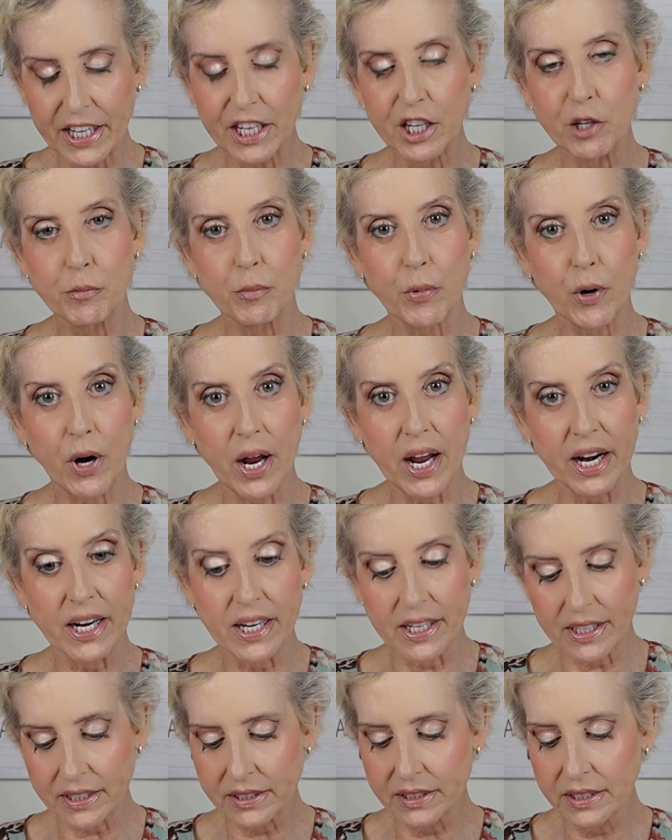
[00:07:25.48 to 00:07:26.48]
in a
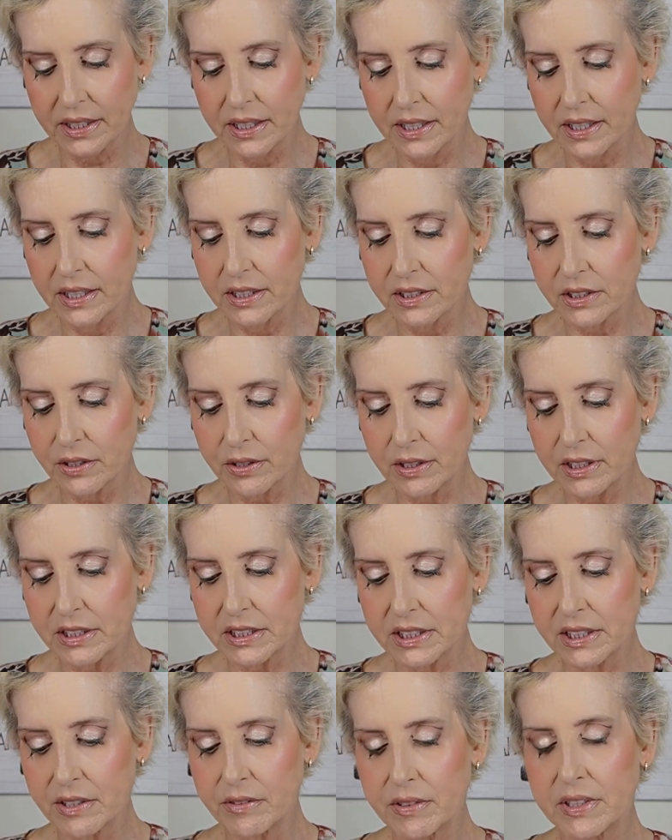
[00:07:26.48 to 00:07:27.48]
product. Let's
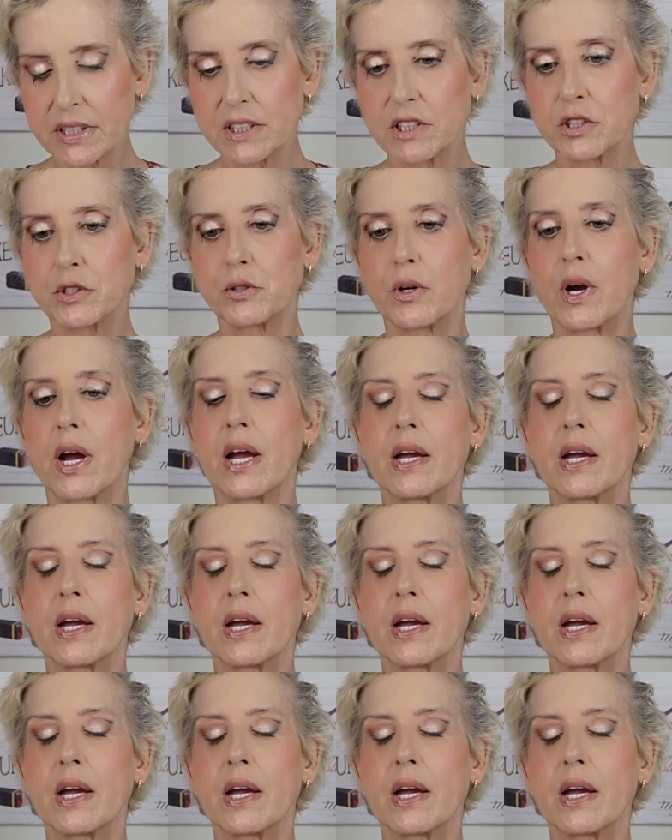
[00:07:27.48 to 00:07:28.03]
give this a try.